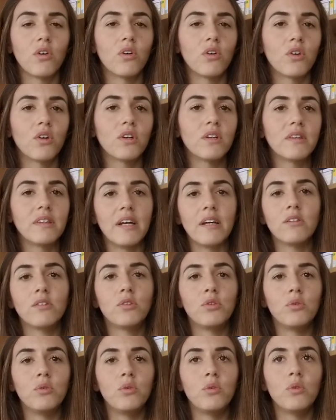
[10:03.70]
or tend
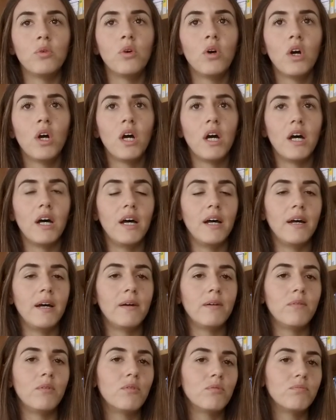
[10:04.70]
to
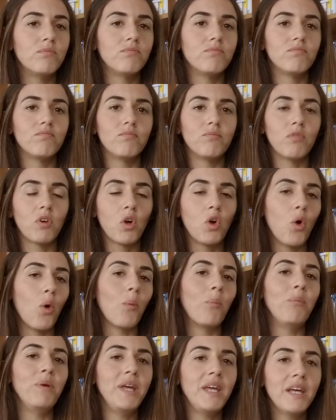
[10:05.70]
go
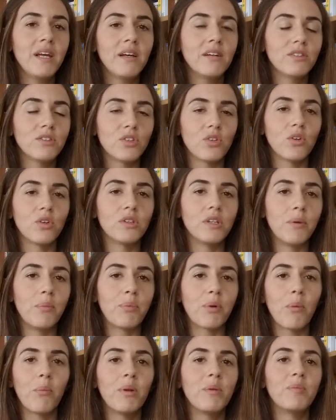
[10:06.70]
big. So the
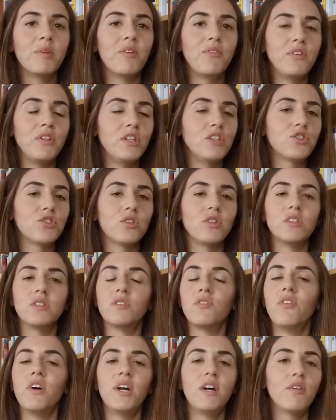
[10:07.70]
problem definition
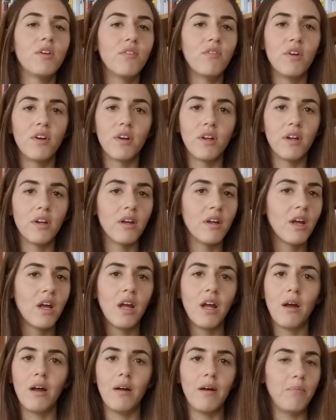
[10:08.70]
is very, very
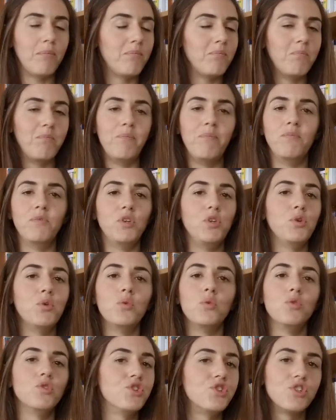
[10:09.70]

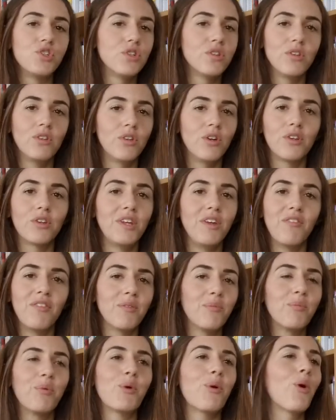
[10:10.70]
huge, not
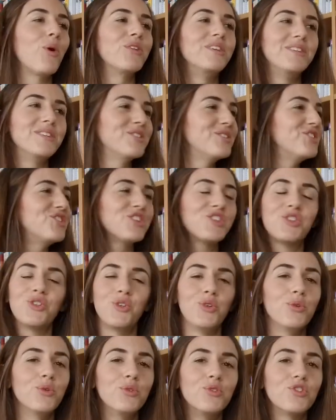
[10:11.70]
even broad, it's just
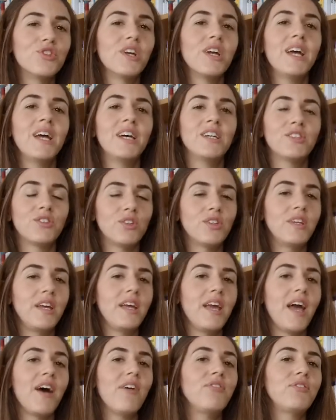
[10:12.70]
huge. So
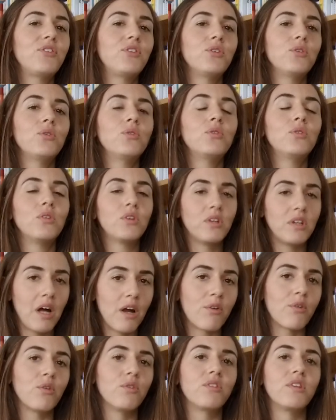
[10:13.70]
they have to
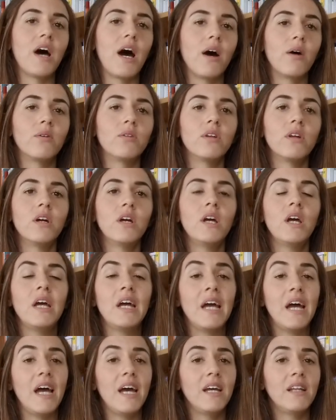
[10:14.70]
narrow down.
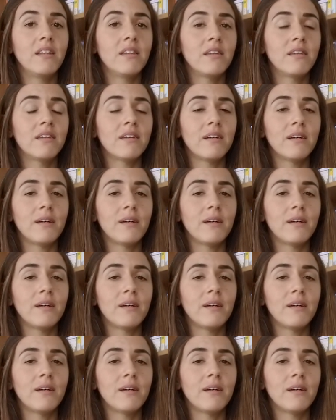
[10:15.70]
And